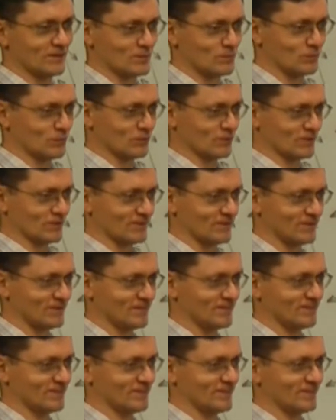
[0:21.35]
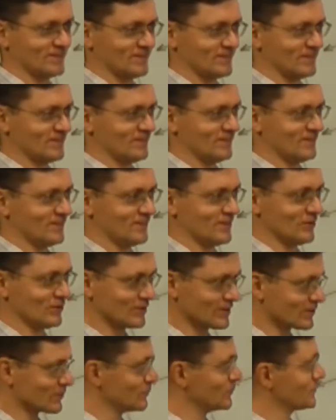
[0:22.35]
this point in
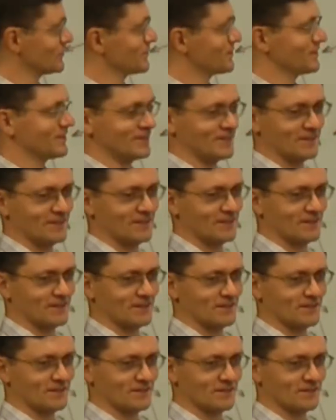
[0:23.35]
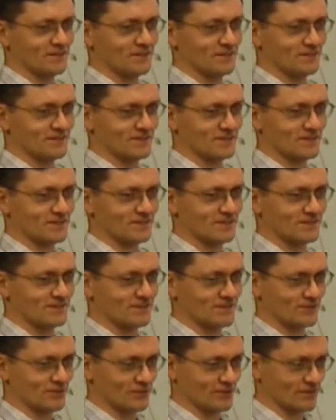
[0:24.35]
this course is
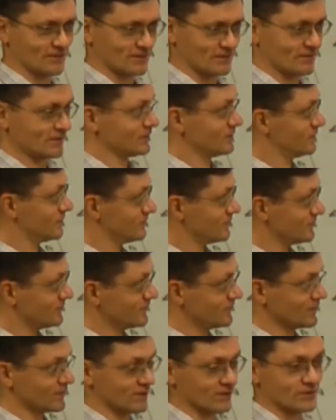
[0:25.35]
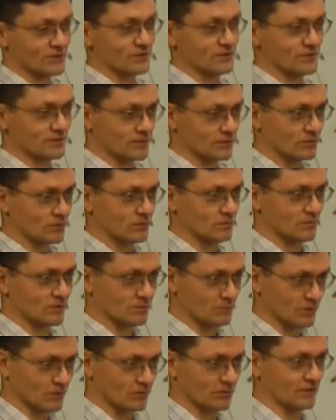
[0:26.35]
that the answer is going to be
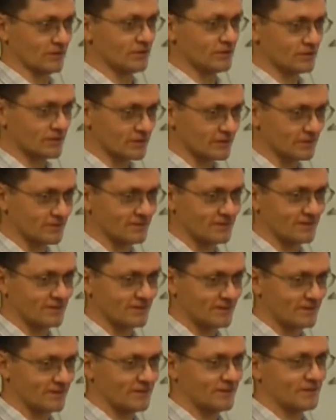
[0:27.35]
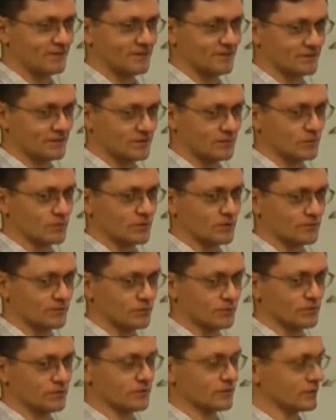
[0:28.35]
about an integral, right? We have
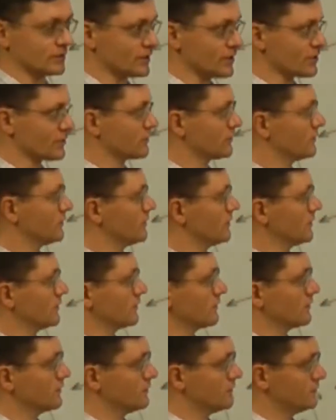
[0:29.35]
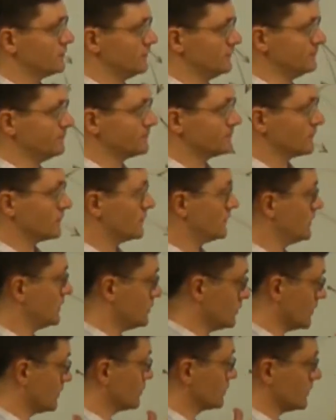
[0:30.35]
to use integration. And
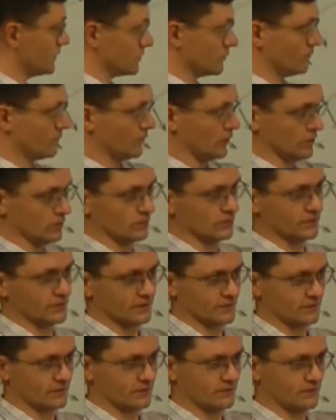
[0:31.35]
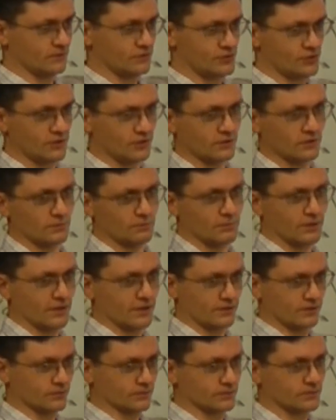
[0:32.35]
now I would like to follow that general
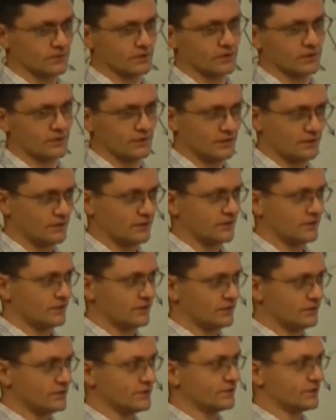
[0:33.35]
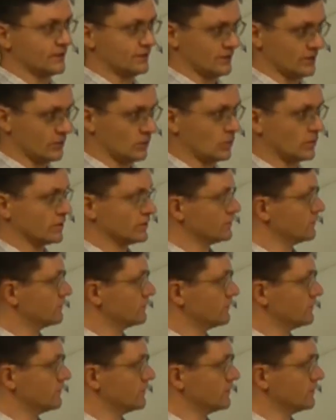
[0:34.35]
path of deciding whether
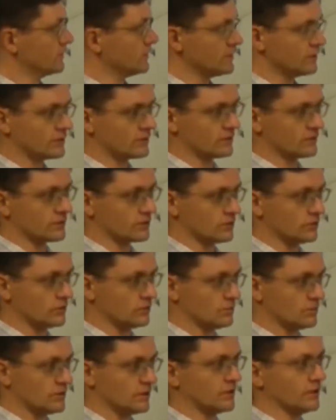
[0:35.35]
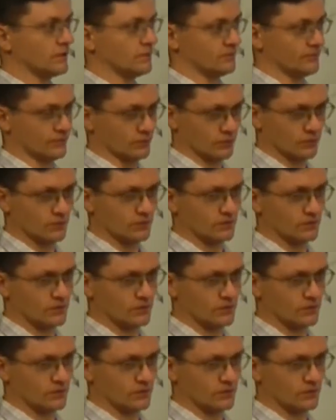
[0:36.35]
the integral is going to be helpful.